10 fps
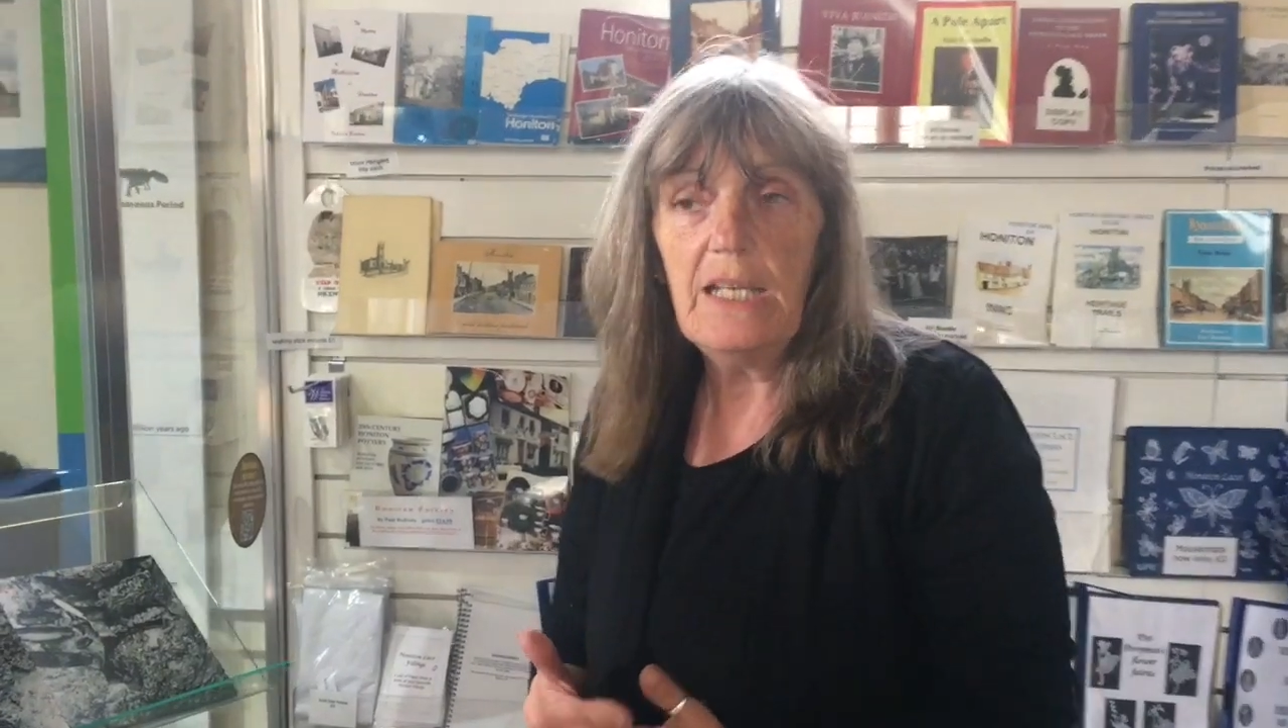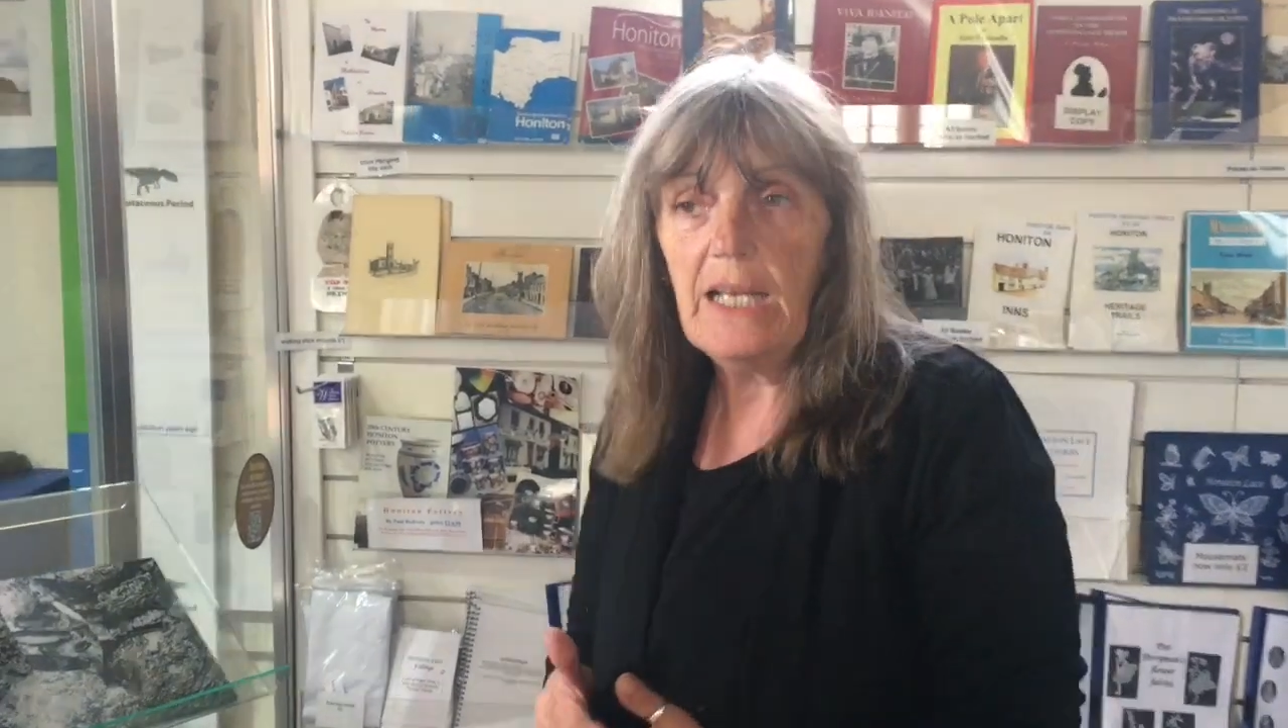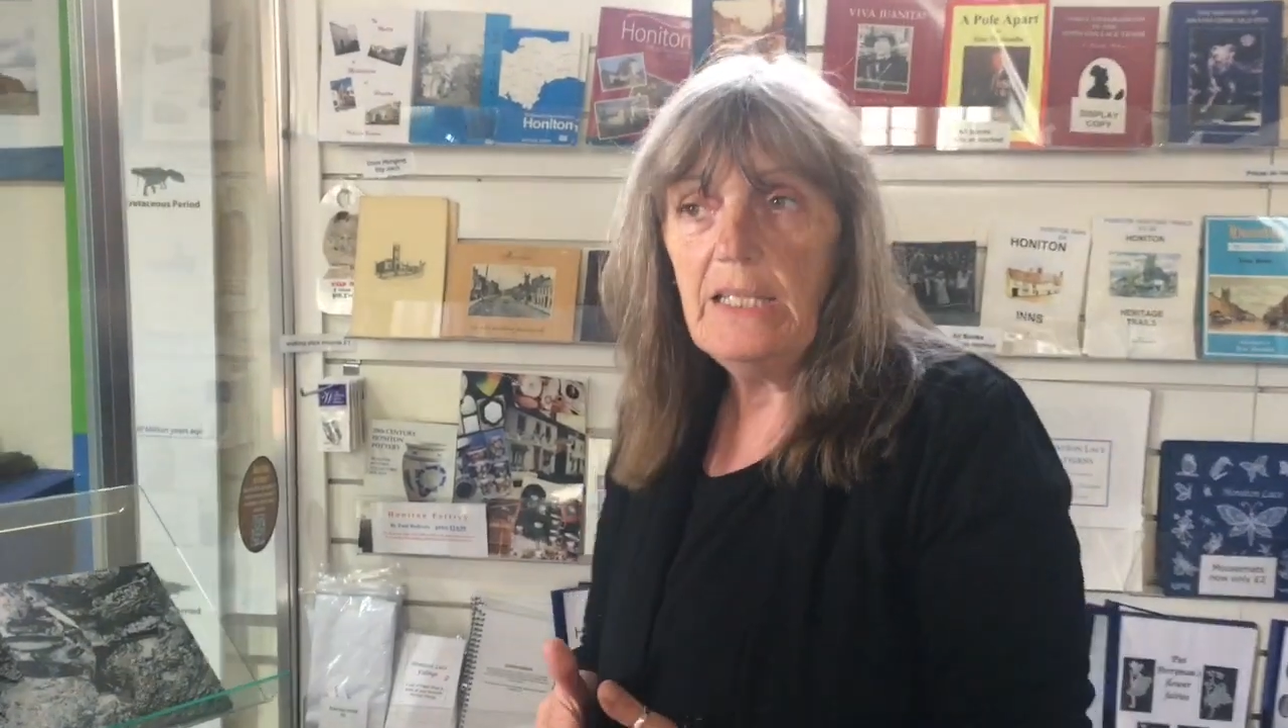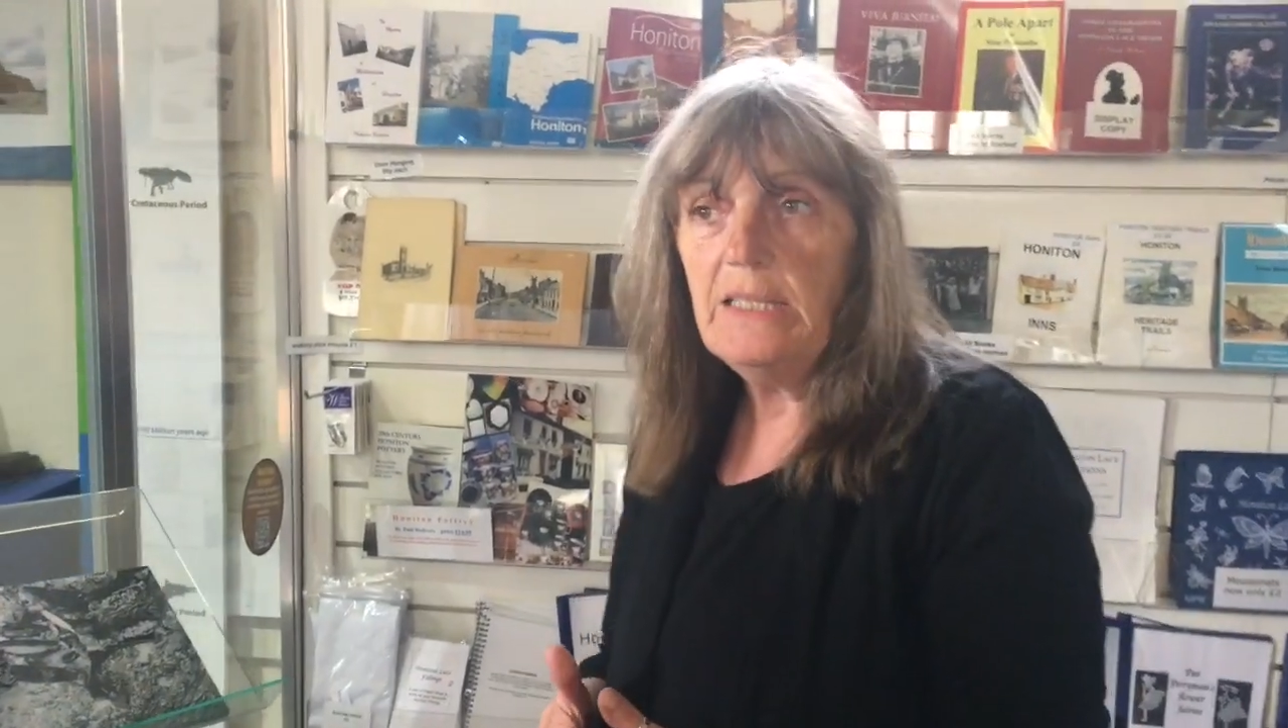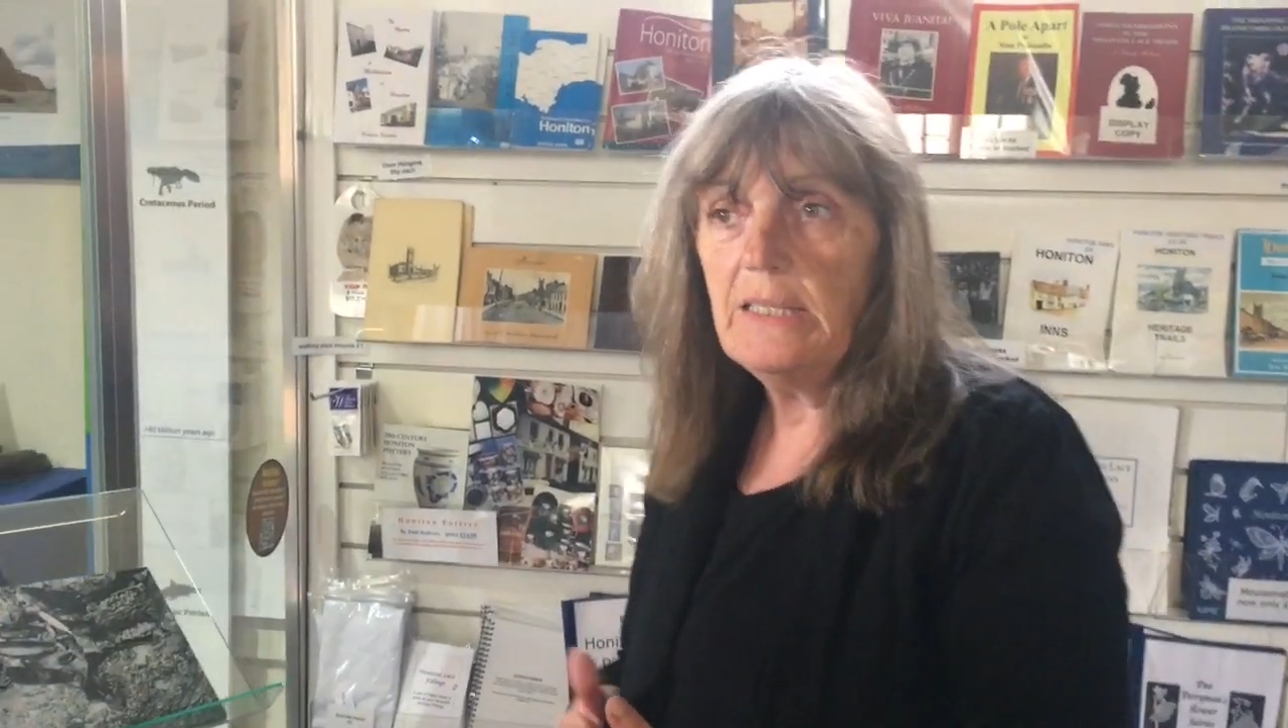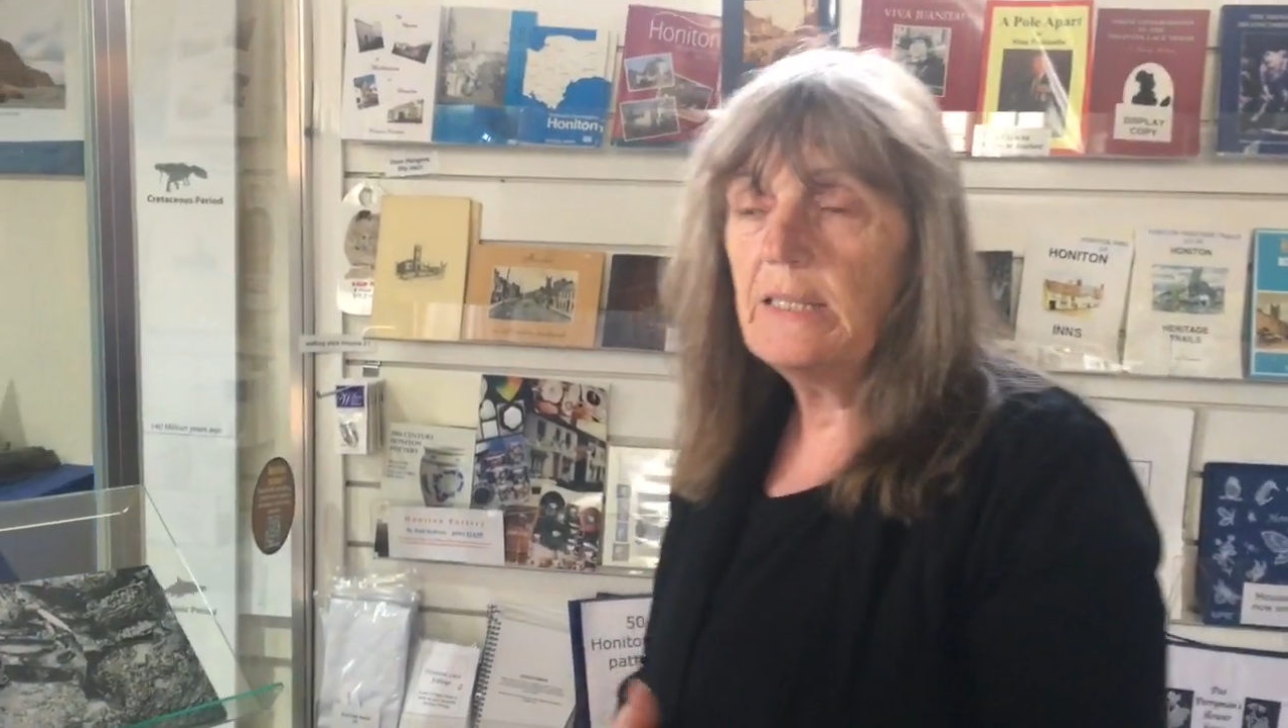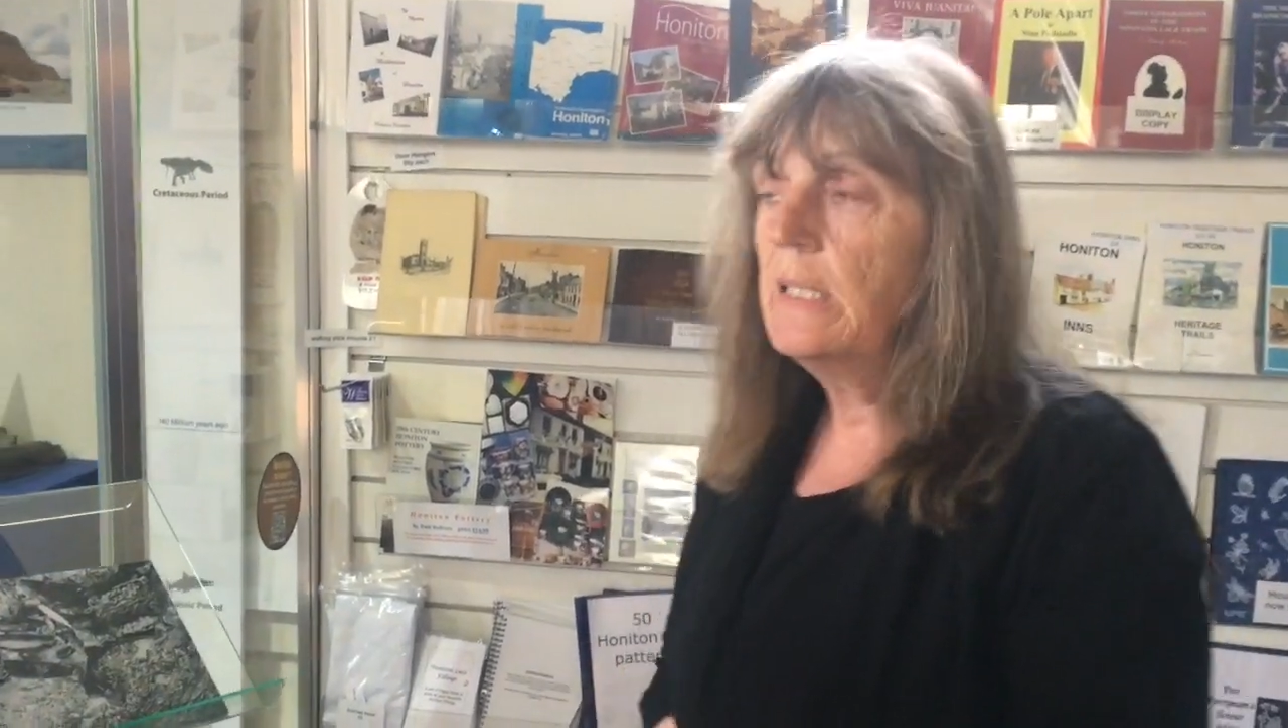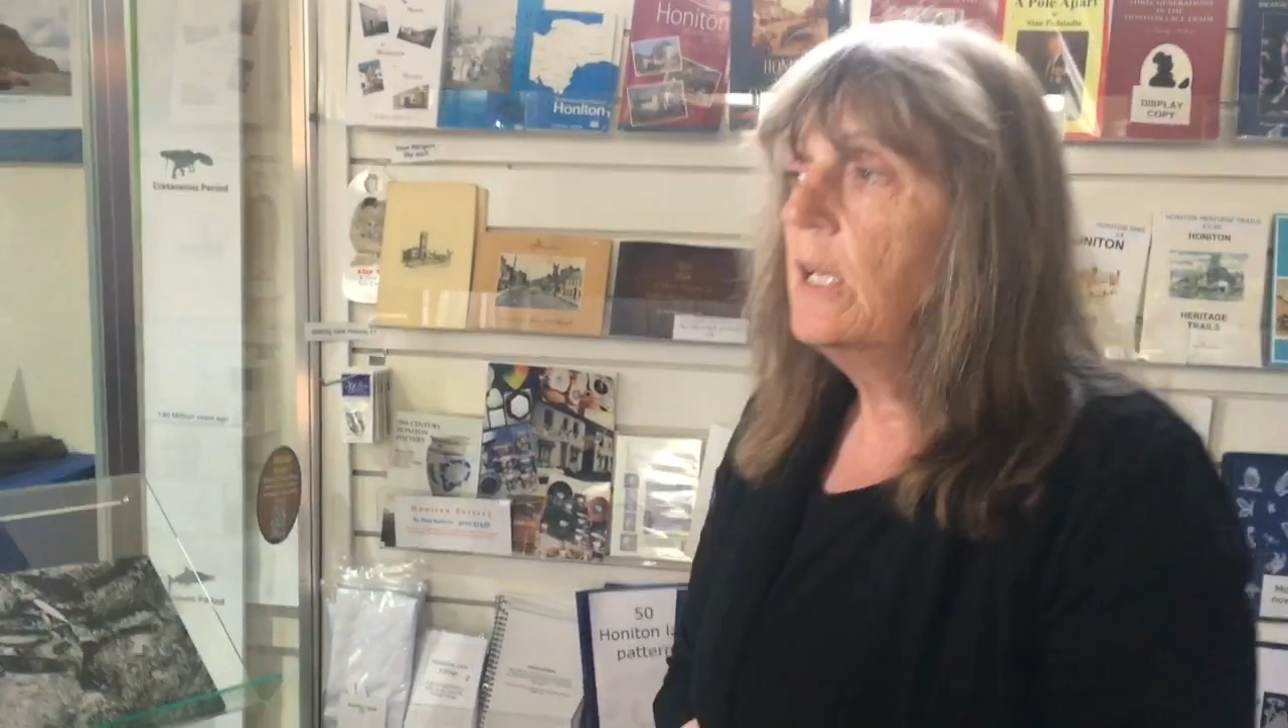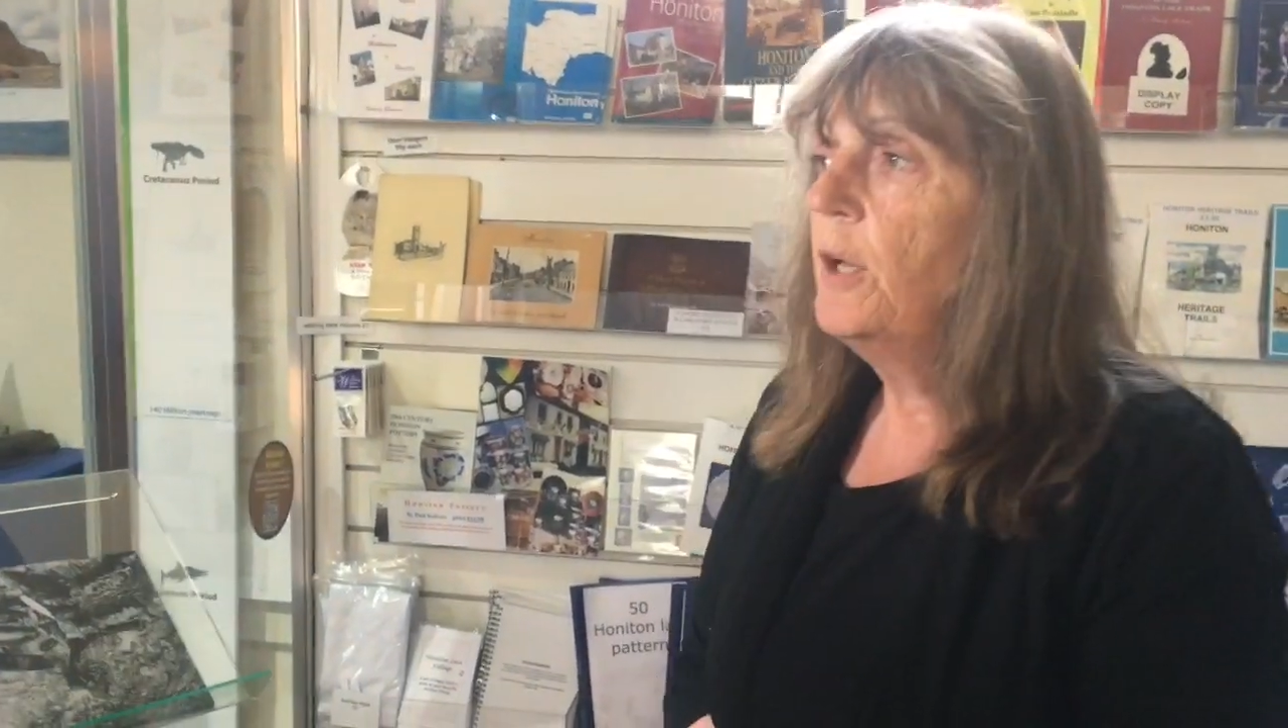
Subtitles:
lace,